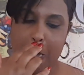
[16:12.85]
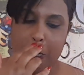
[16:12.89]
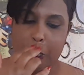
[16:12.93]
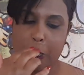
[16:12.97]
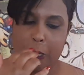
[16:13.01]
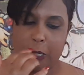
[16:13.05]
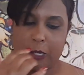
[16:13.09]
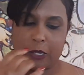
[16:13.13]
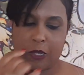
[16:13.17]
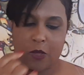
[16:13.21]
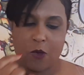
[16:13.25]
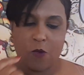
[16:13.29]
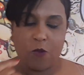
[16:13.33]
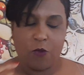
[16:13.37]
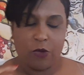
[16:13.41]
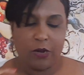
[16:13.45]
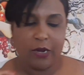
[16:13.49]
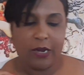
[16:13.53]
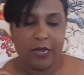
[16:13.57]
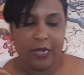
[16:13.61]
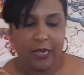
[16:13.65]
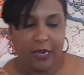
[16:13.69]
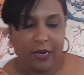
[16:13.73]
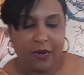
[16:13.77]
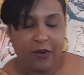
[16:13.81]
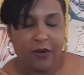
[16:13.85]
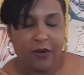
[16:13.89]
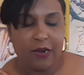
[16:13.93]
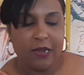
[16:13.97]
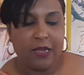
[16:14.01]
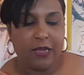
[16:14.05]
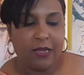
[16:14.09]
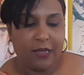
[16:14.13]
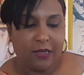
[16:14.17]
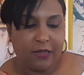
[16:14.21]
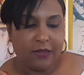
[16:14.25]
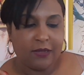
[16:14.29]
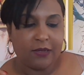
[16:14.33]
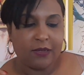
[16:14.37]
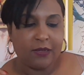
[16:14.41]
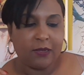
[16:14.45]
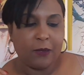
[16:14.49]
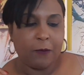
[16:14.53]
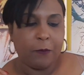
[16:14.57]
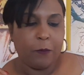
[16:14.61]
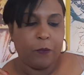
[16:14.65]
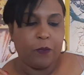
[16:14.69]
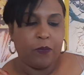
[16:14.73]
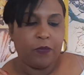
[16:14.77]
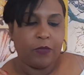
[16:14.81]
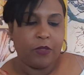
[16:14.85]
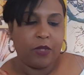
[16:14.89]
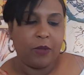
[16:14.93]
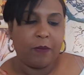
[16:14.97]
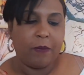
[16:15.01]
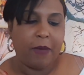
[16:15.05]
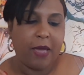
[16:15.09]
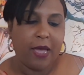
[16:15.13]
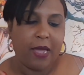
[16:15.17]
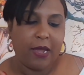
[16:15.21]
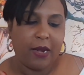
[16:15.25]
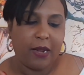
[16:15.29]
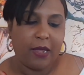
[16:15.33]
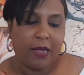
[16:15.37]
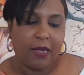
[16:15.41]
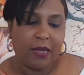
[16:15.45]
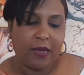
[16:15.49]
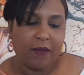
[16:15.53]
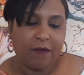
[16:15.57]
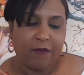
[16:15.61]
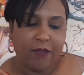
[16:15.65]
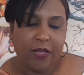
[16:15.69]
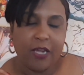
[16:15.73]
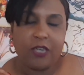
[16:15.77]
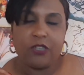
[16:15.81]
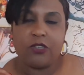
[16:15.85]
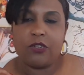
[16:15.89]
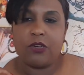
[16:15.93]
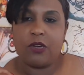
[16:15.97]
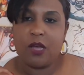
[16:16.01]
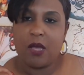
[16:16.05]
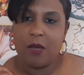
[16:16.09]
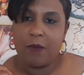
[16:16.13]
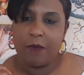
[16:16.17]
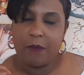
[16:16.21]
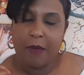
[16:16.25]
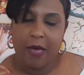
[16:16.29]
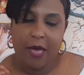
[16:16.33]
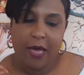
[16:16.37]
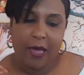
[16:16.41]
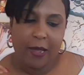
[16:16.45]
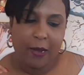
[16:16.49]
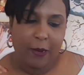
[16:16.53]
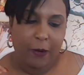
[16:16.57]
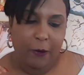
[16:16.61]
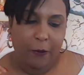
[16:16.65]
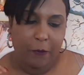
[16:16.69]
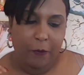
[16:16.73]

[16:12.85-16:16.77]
So someone here is debating if they should come back.